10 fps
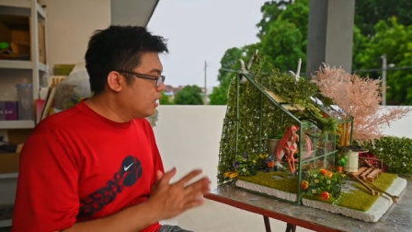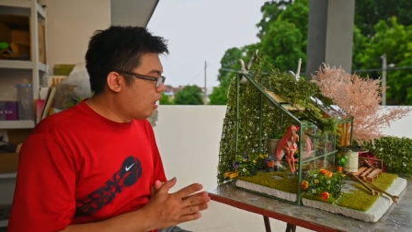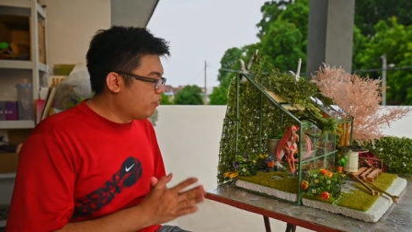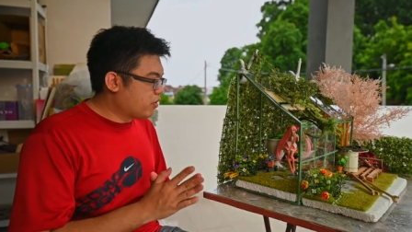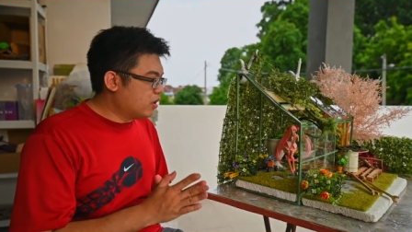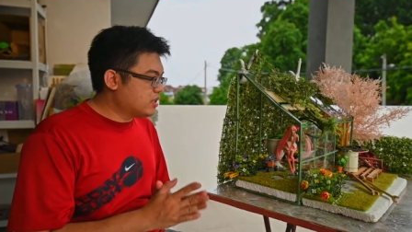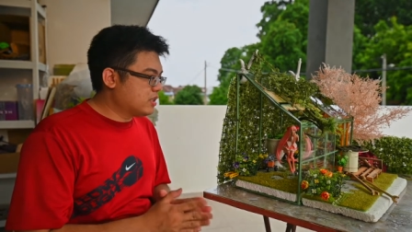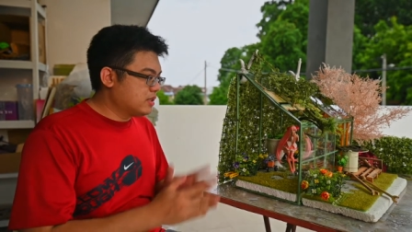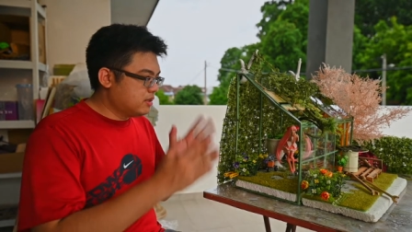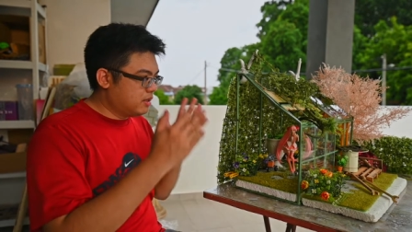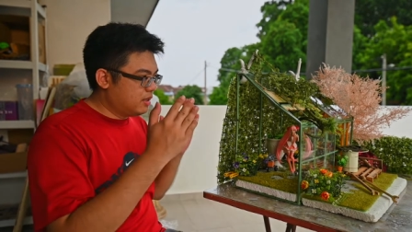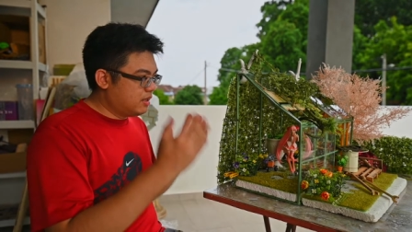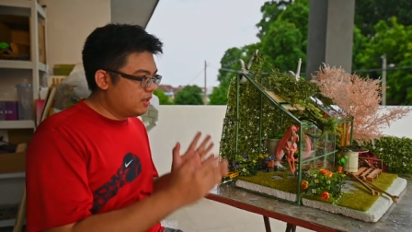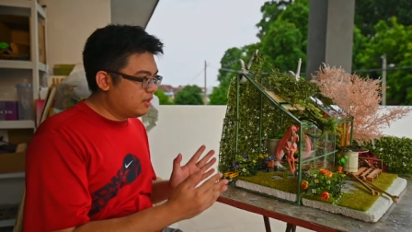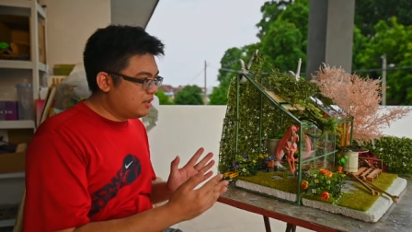Of course,
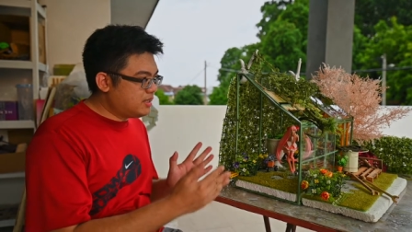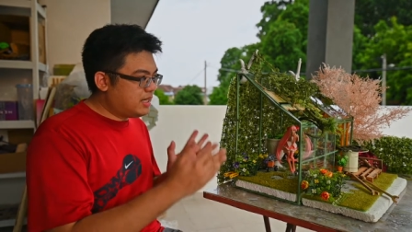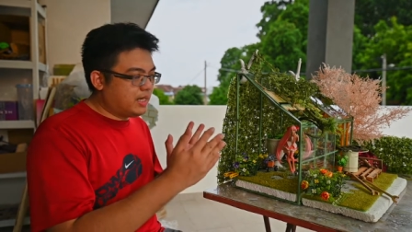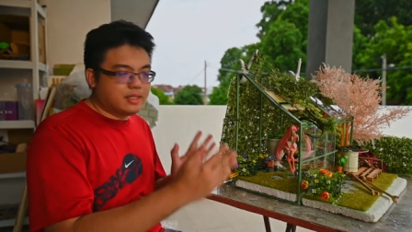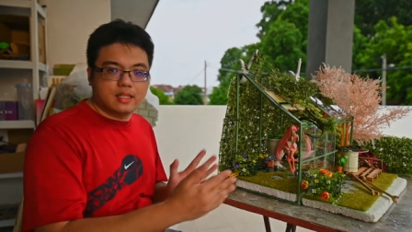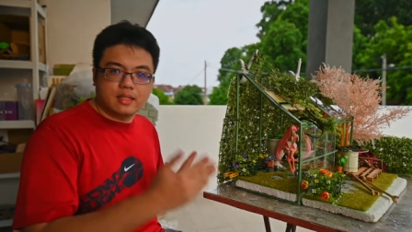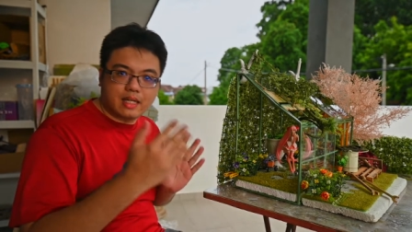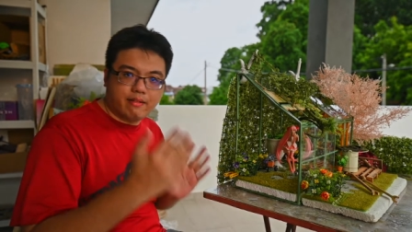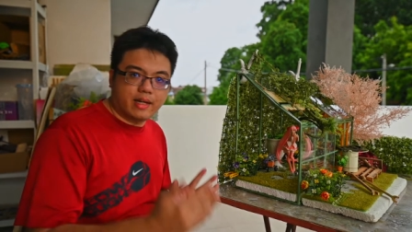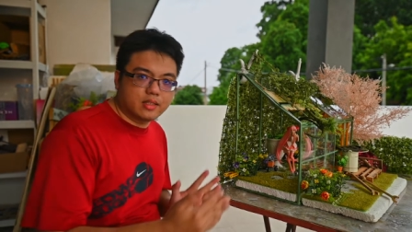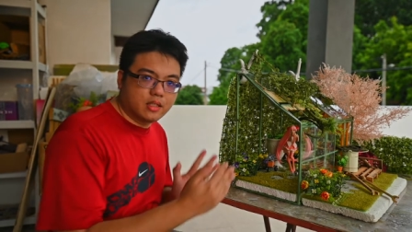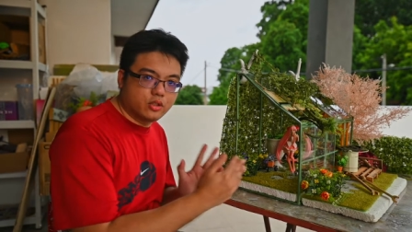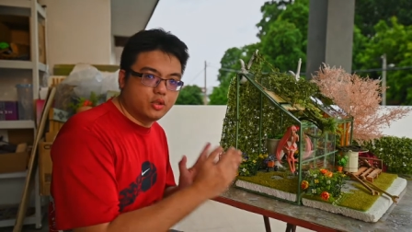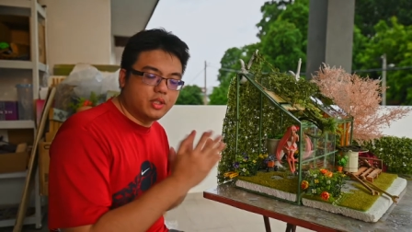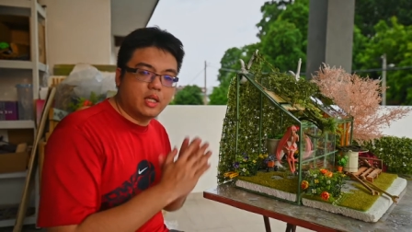this is direct
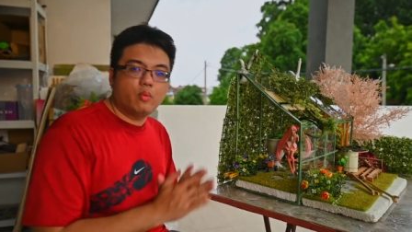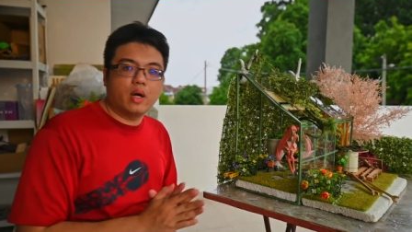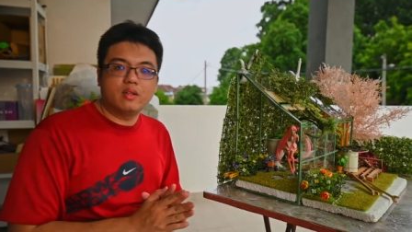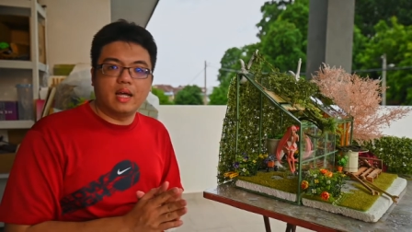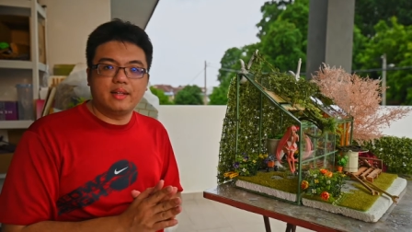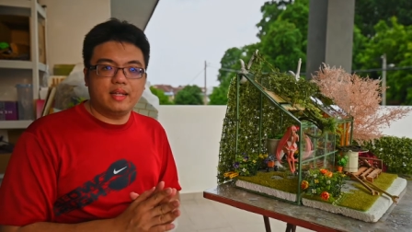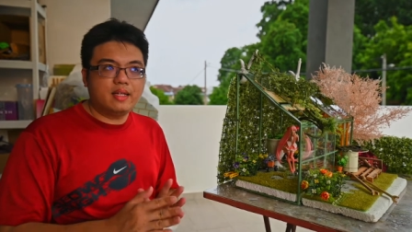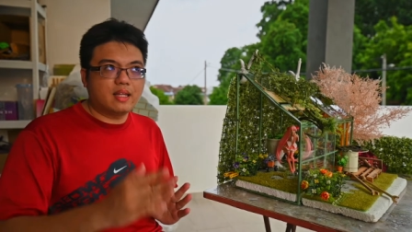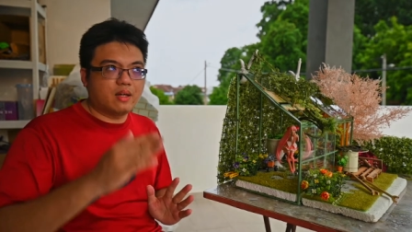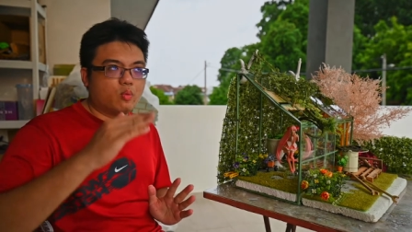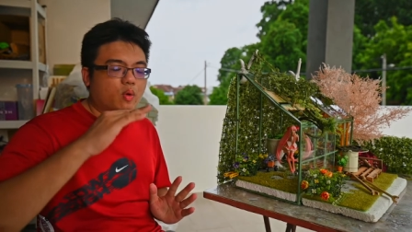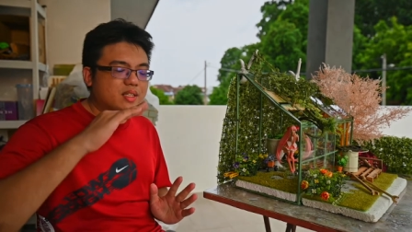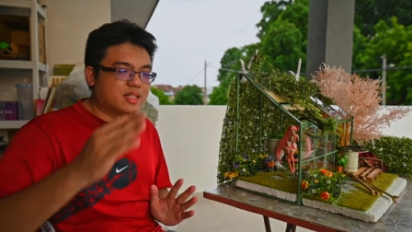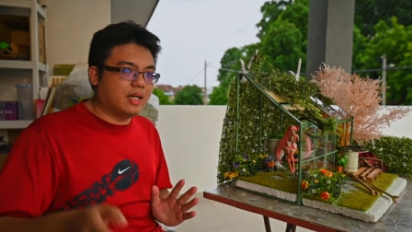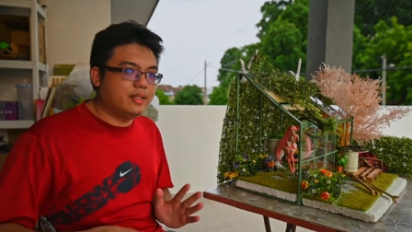shooting without lighting like
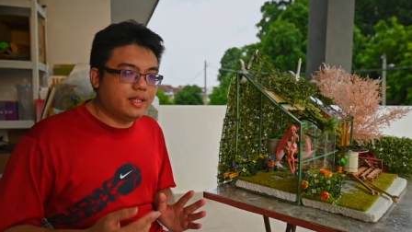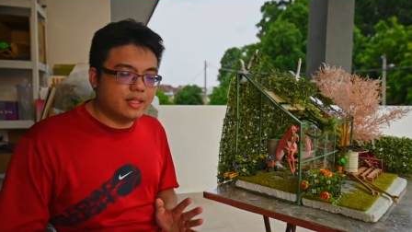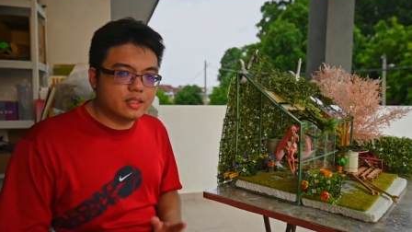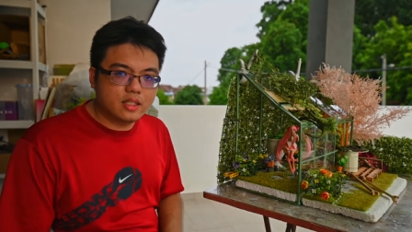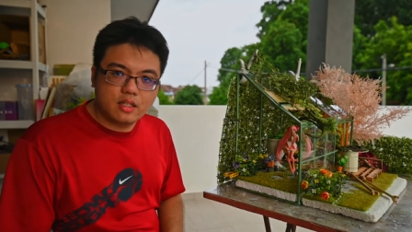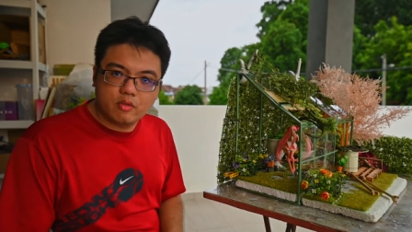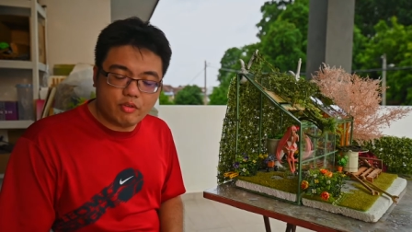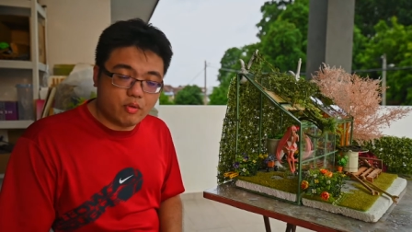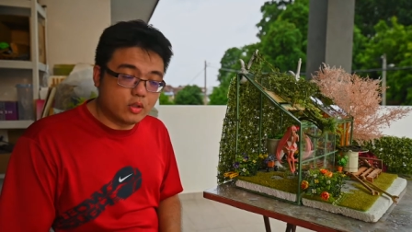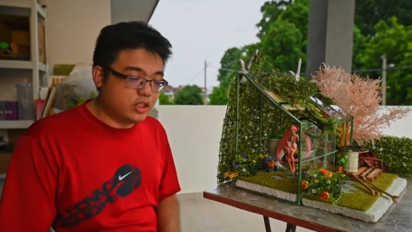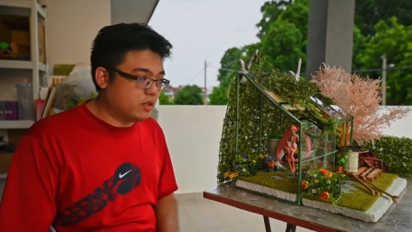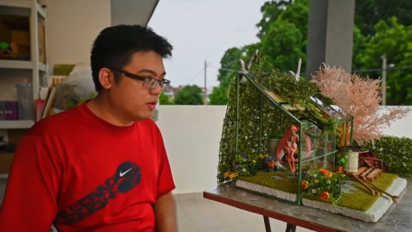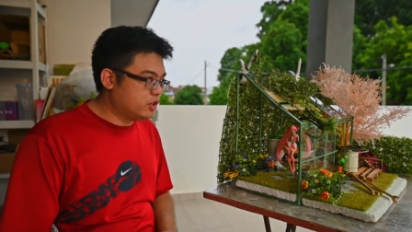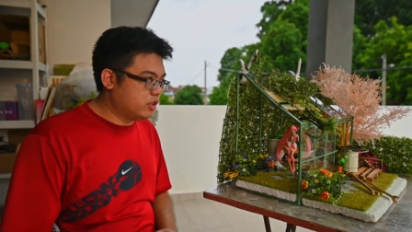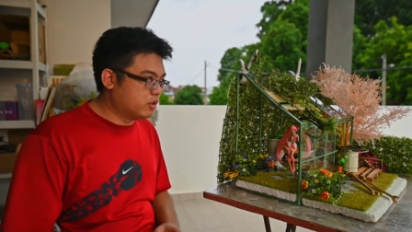what I did with
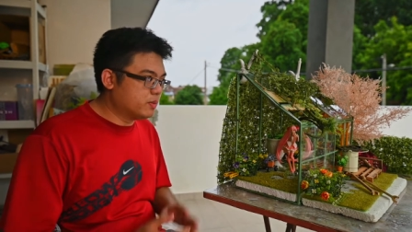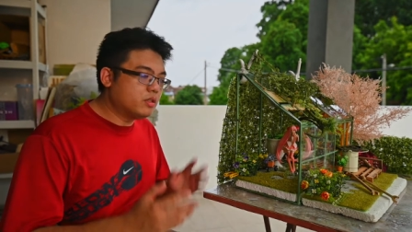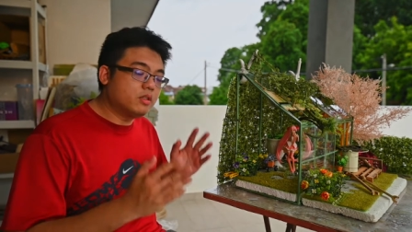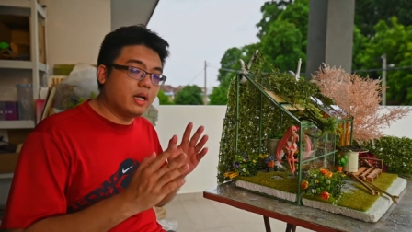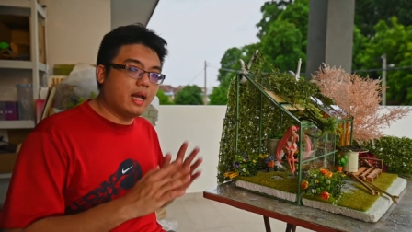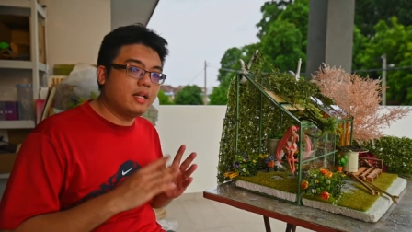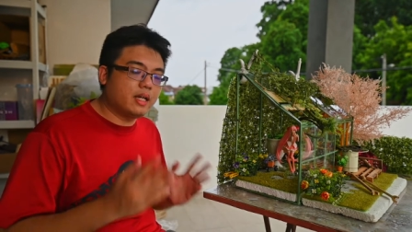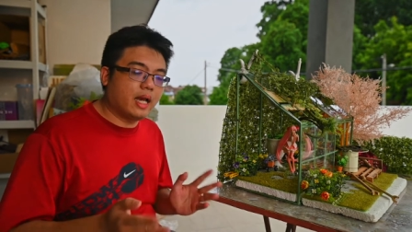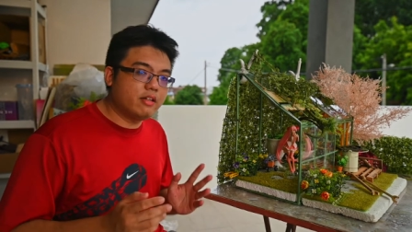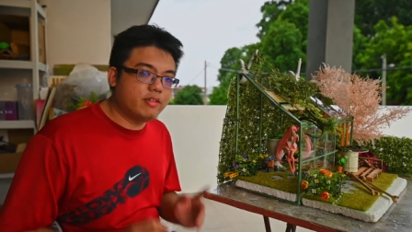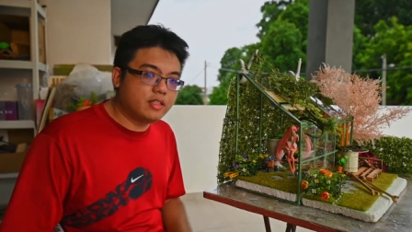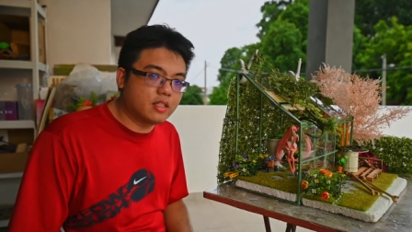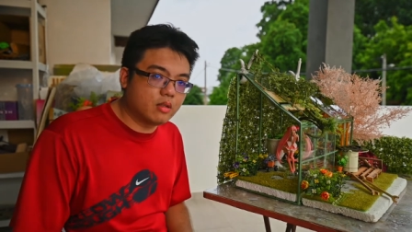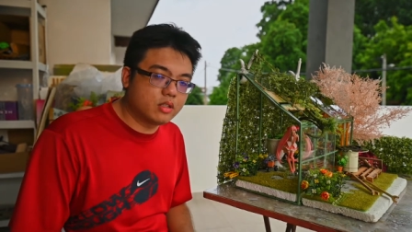Oshino Shinobu and the end result